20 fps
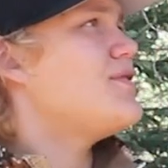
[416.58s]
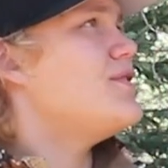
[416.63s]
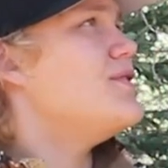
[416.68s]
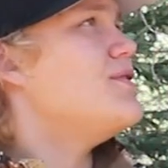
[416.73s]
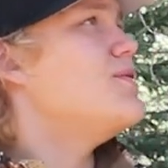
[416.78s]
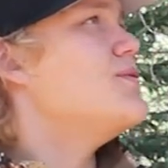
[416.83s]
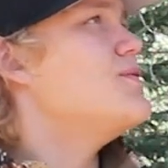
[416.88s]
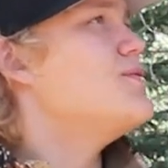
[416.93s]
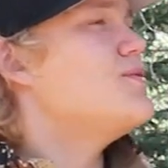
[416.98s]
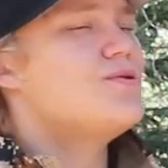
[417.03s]
to
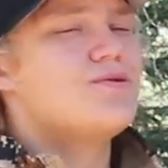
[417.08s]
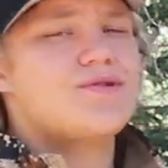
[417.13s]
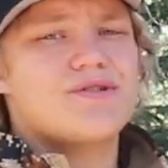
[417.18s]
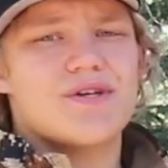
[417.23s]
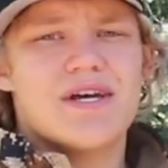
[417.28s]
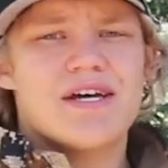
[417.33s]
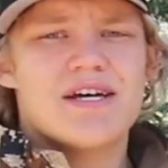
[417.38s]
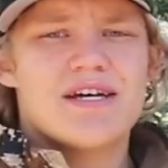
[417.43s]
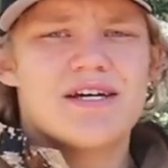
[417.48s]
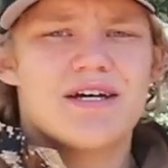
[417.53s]
use
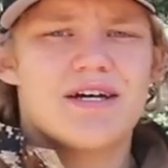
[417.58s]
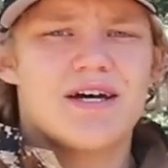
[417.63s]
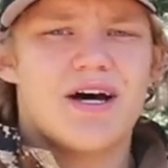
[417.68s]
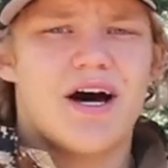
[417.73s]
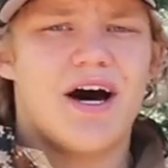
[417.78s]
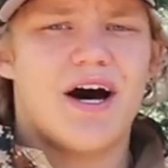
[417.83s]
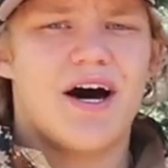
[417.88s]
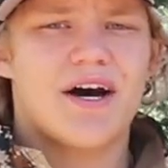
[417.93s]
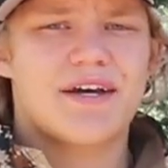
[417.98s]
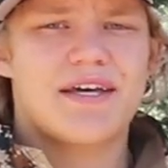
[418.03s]

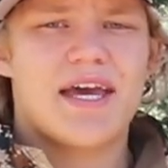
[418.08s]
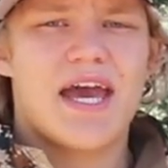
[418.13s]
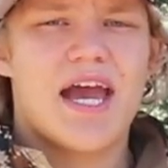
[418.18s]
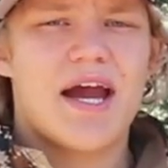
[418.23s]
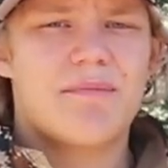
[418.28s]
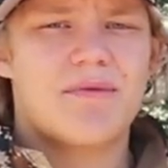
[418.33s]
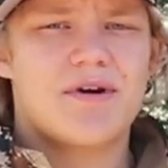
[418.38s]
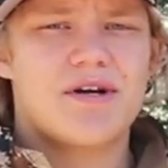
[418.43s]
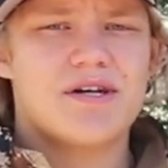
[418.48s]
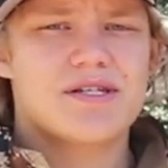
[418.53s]

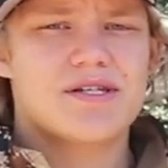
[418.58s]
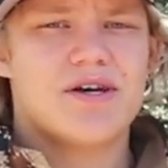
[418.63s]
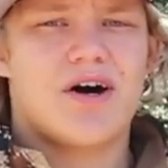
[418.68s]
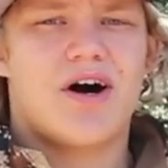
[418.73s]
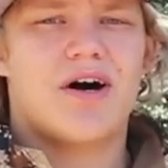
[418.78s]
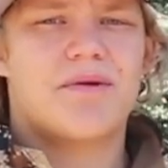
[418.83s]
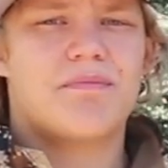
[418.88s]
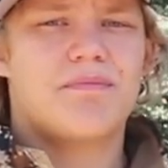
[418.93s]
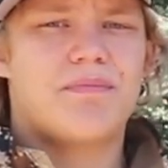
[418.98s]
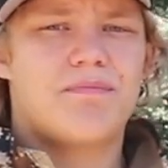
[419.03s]
cameras
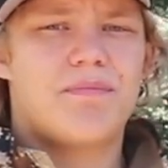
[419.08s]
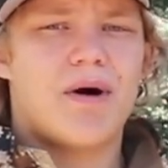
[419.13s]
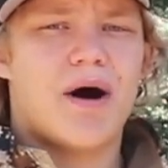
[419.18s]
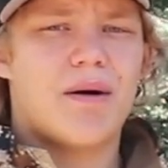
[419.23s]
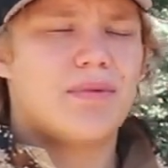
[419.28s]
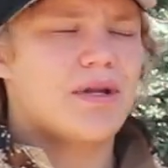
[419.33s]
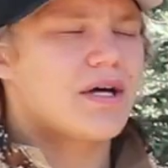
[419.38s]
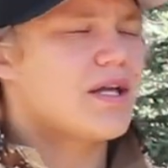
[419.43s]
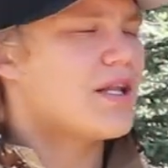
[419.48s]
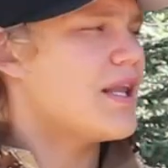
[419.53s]
on
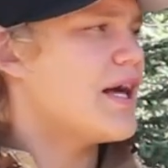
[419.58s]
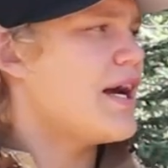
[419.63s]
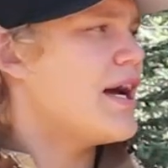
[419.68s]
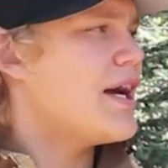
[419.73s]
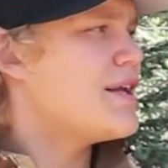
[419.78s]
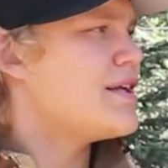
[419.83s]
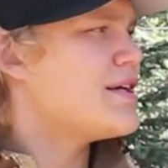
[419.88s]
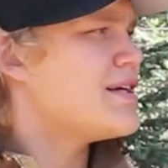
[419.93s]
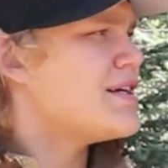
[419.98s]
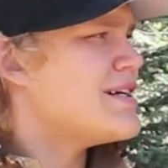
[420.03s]
public
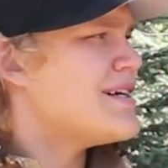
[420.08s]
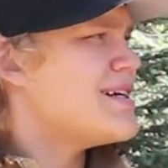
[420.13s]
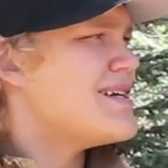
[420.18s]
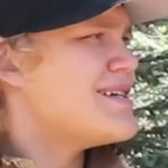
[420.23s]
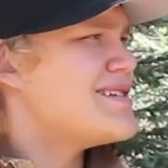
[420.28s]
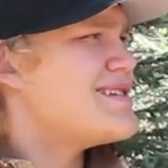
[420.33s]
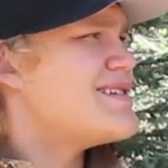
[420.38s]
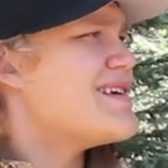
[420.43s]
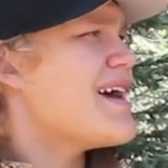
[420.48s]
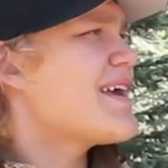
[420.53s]
land.
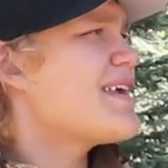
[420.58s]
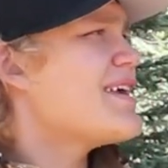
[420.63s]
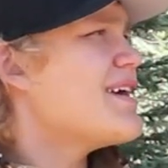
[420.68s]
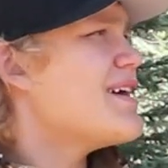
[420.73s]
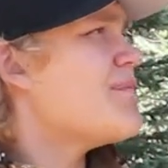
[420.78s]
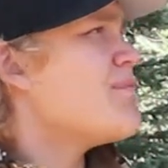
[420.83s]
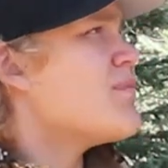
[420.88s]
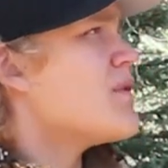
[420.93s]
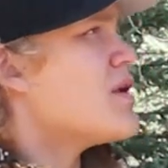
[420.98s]
Second,